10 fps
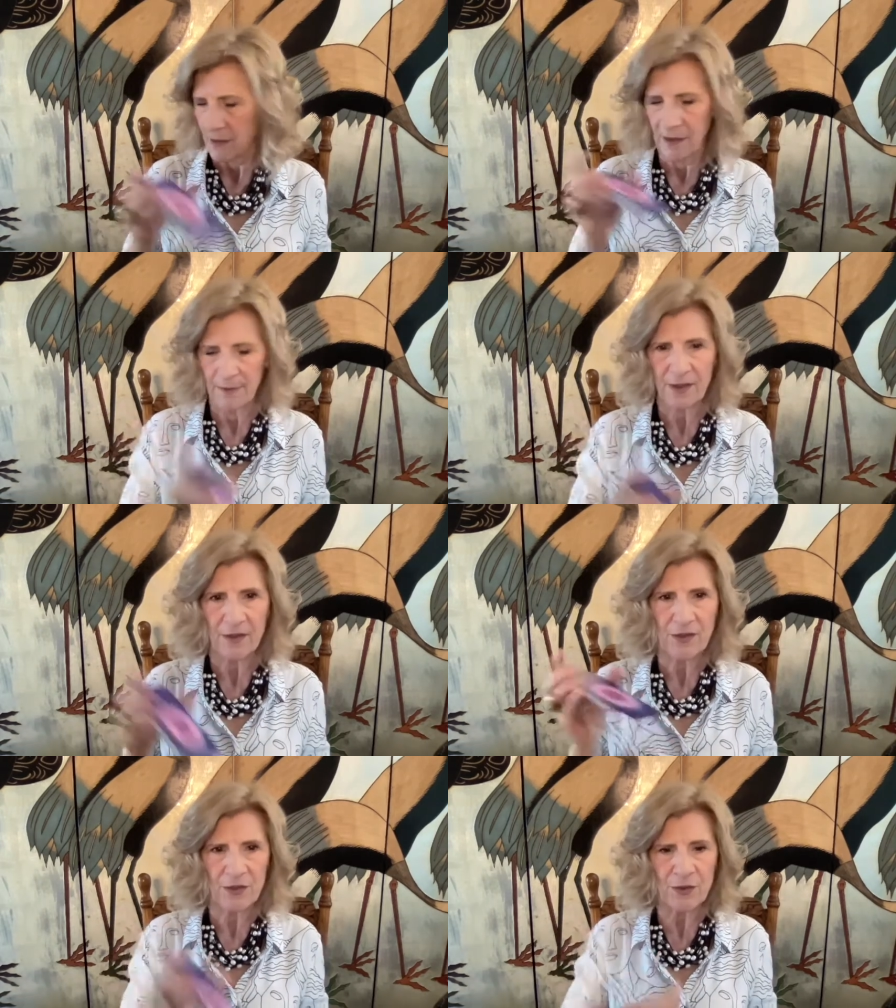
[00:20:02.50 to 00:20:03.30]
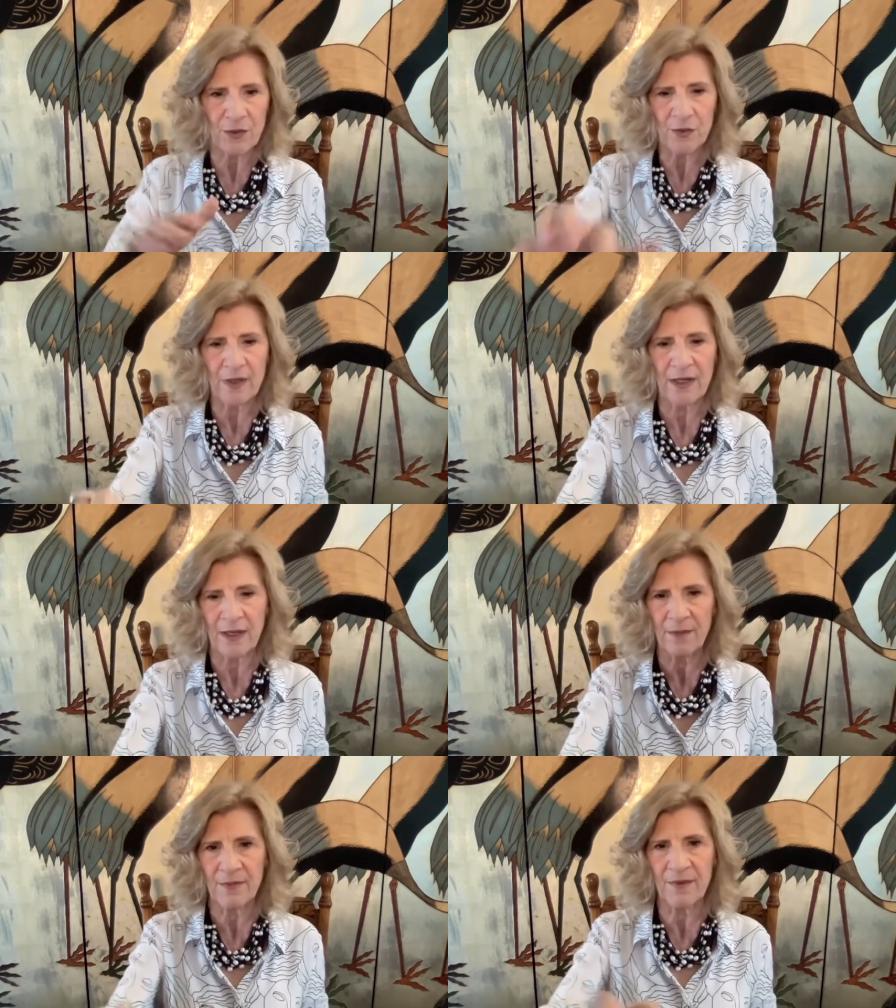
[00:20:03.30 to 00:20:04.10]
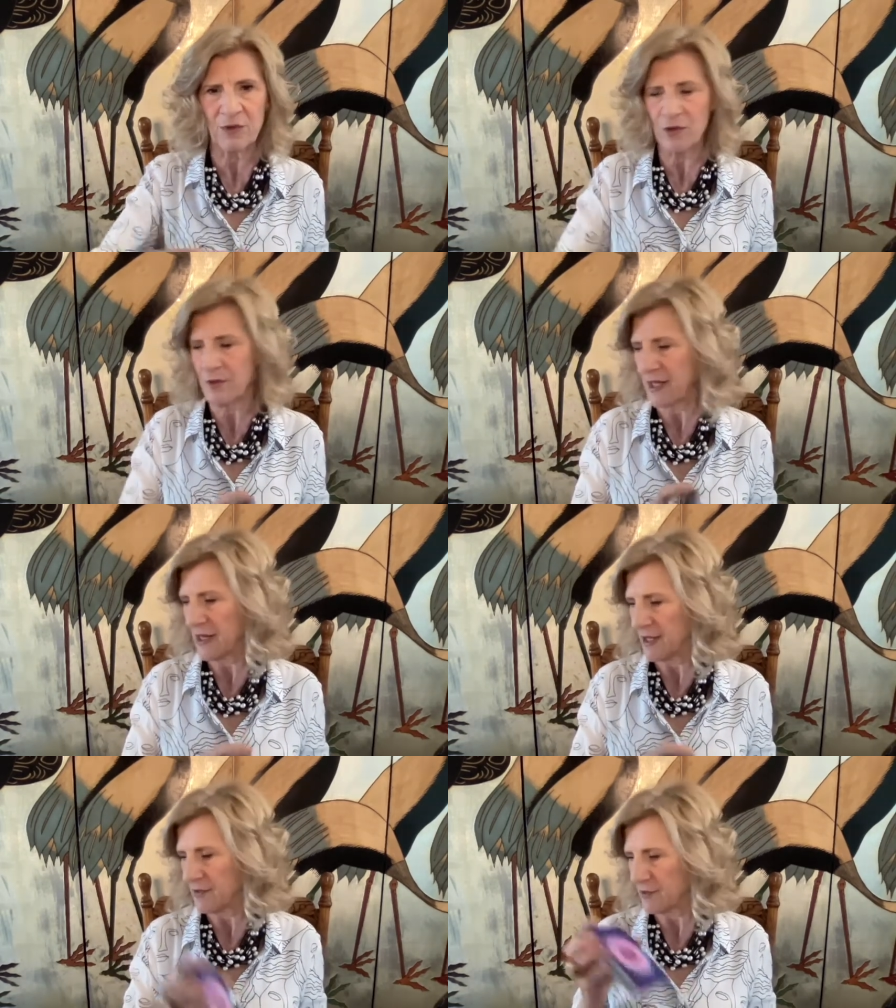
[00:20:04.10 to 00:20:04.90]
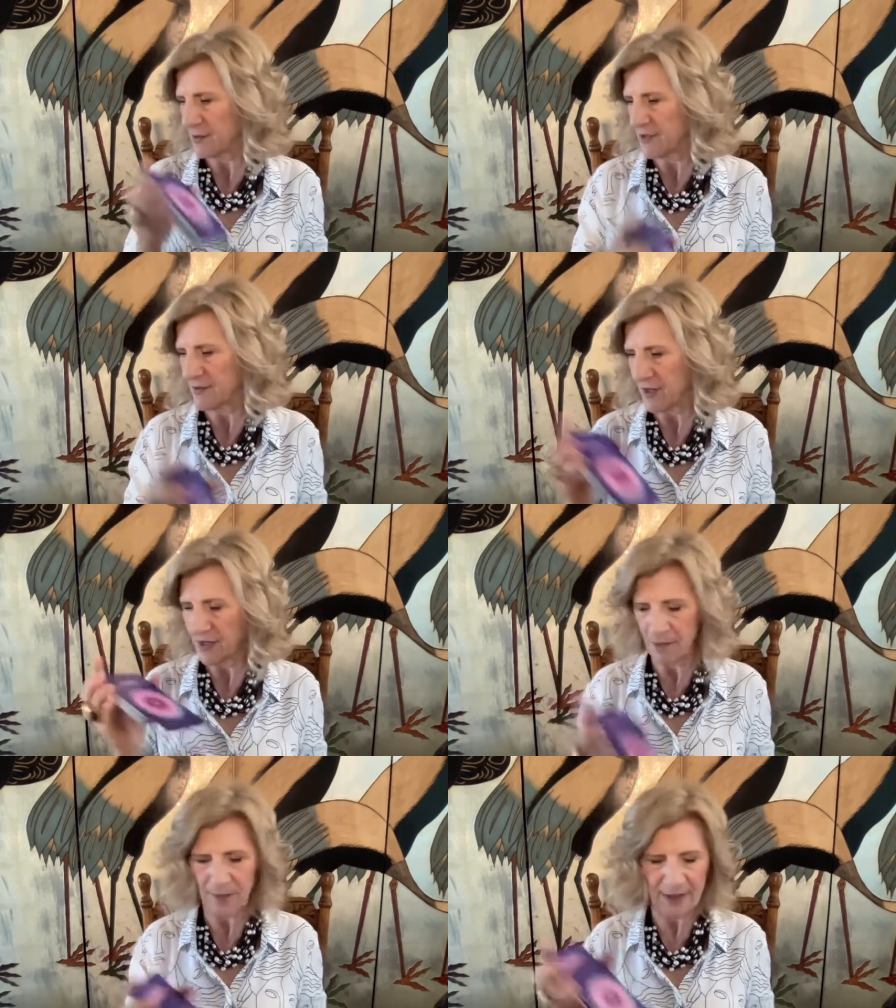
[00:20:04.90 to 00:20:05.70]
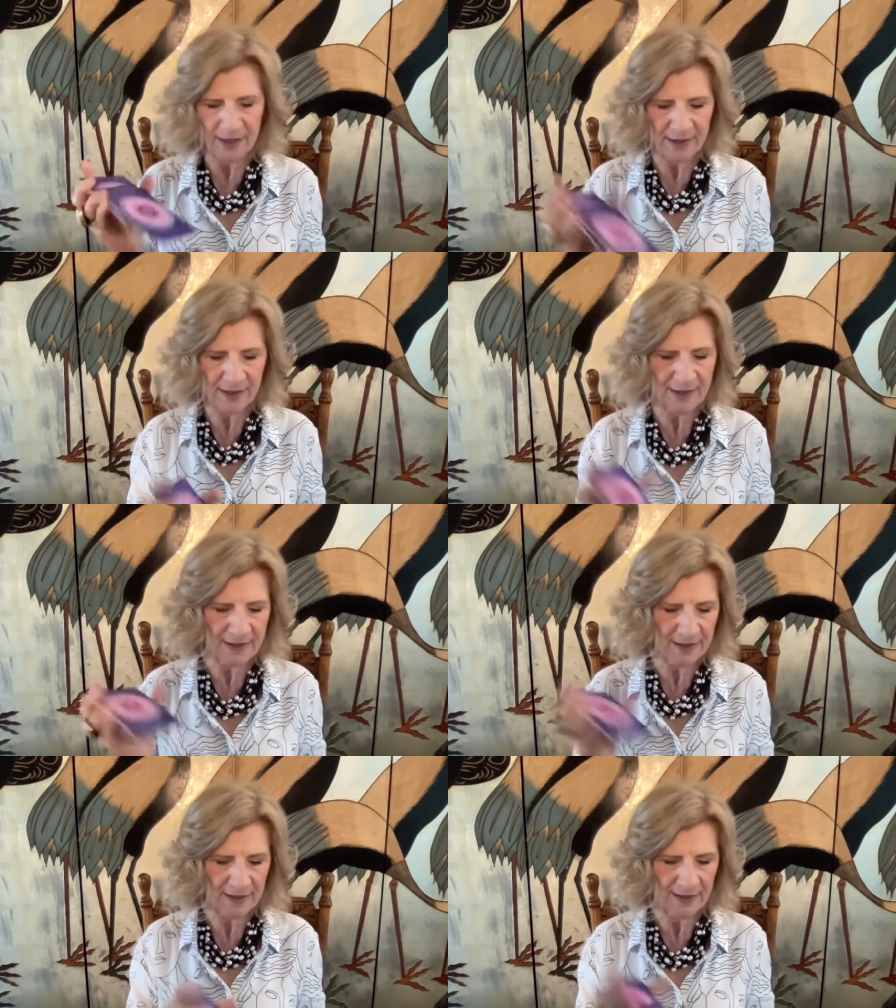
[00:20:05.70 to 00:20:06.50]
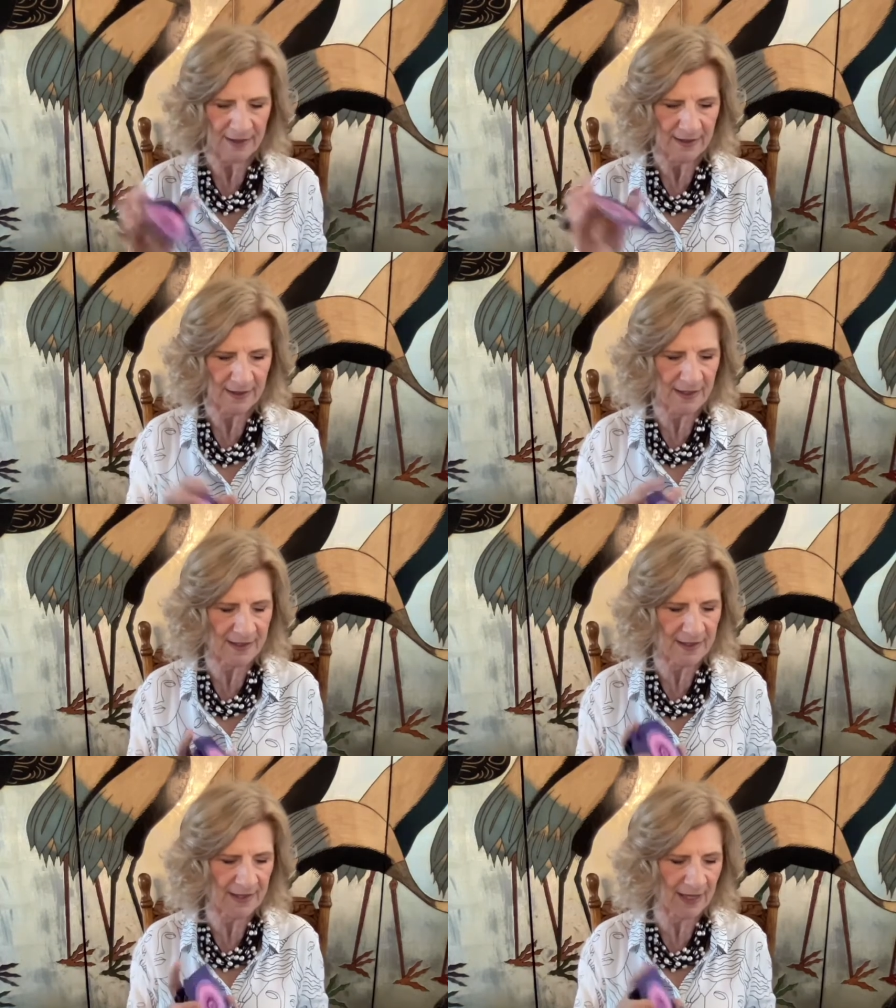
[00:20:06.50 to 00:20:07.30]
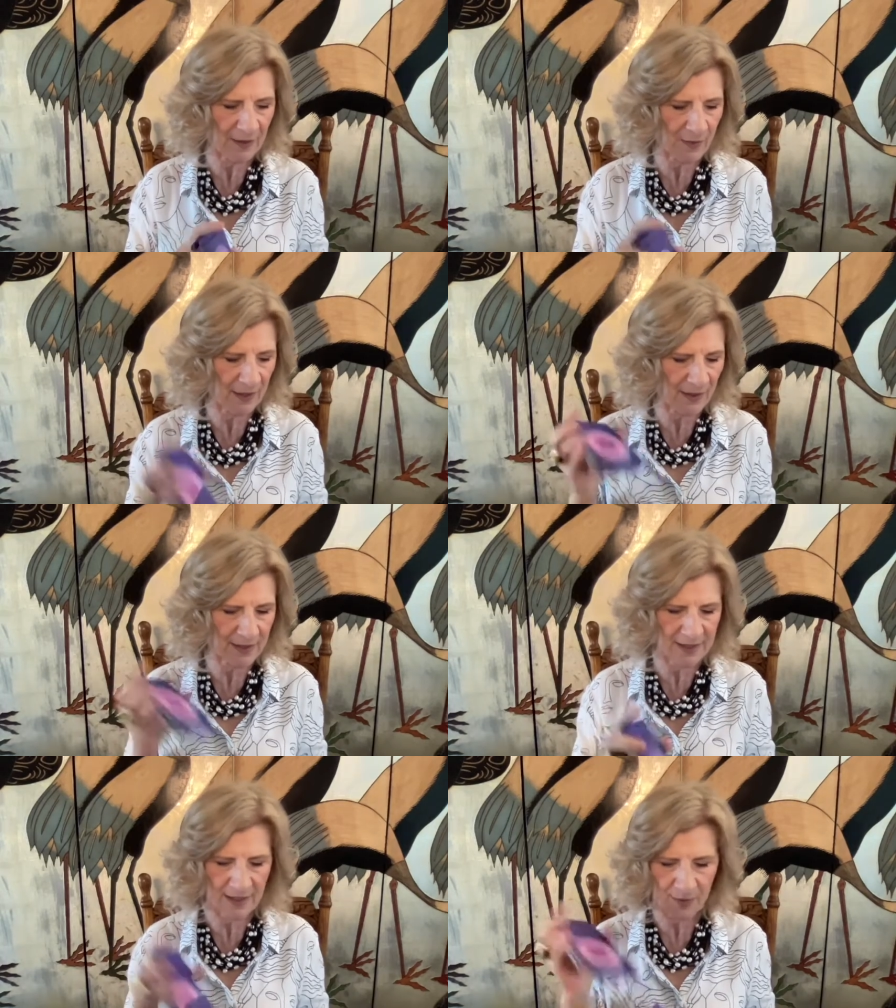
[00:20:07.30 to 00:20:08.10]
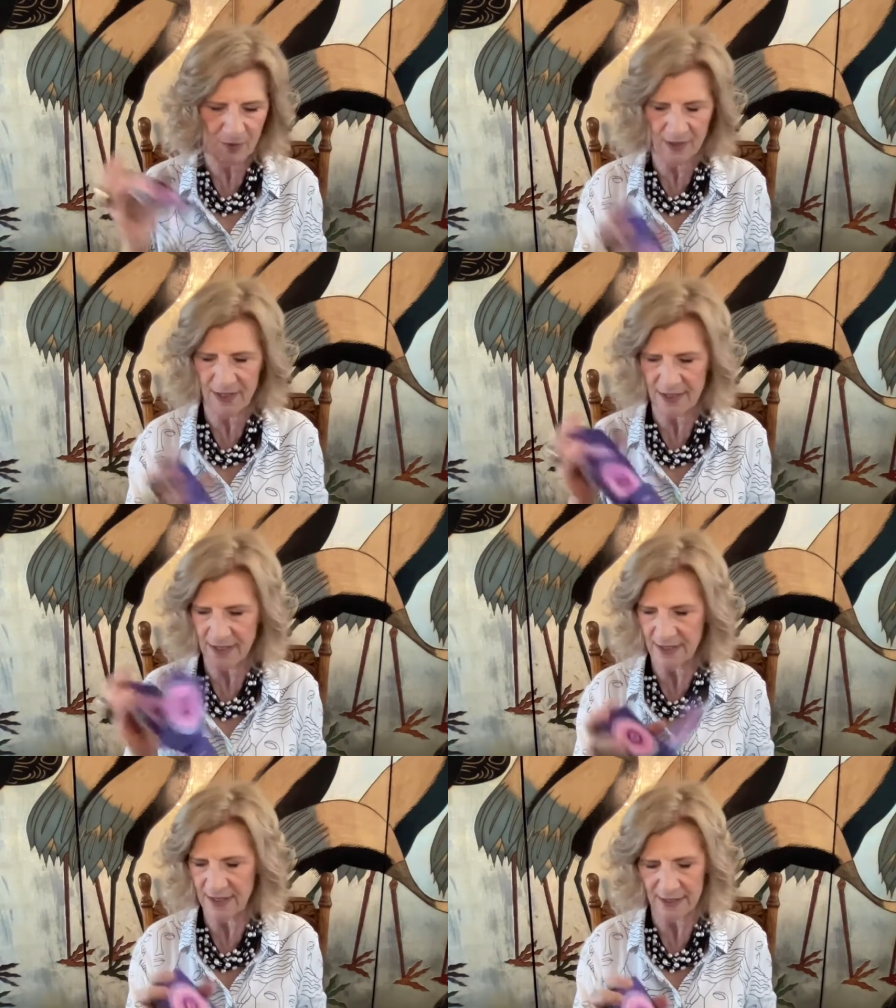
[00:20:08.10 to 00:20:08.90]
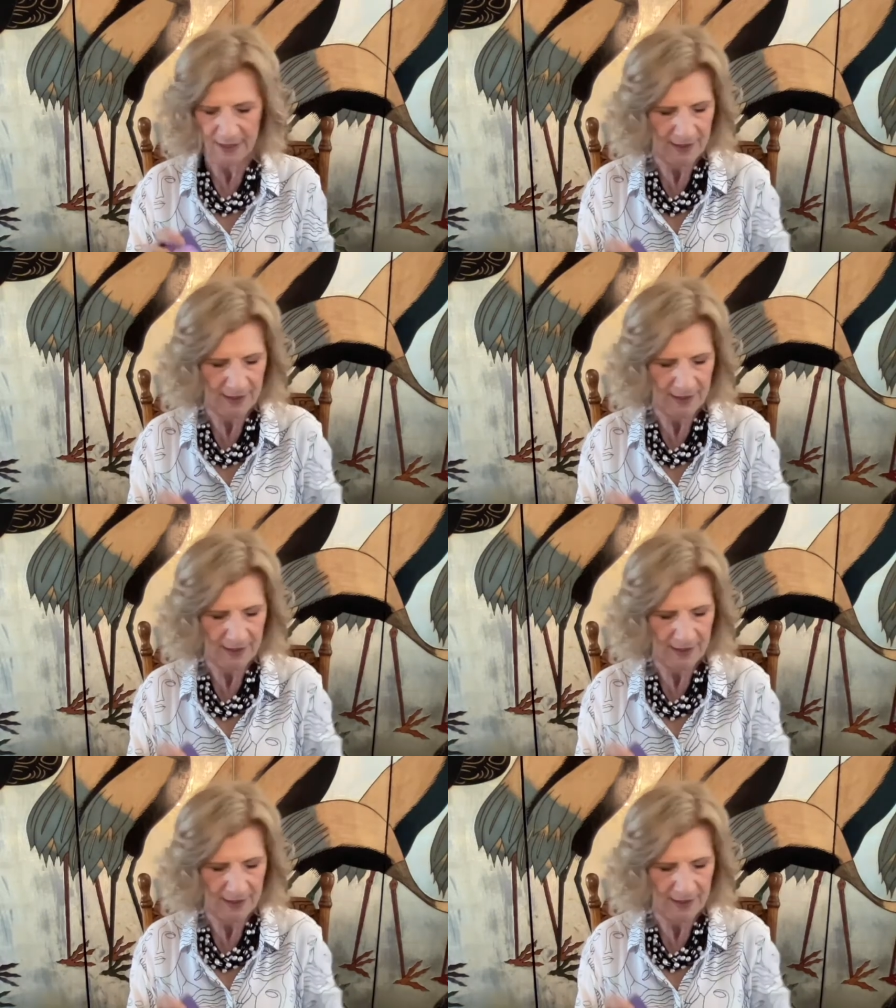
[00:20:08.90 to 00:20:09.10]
I'm going to draw a card from Divine Abundance. Let's see how we're going to summarize this.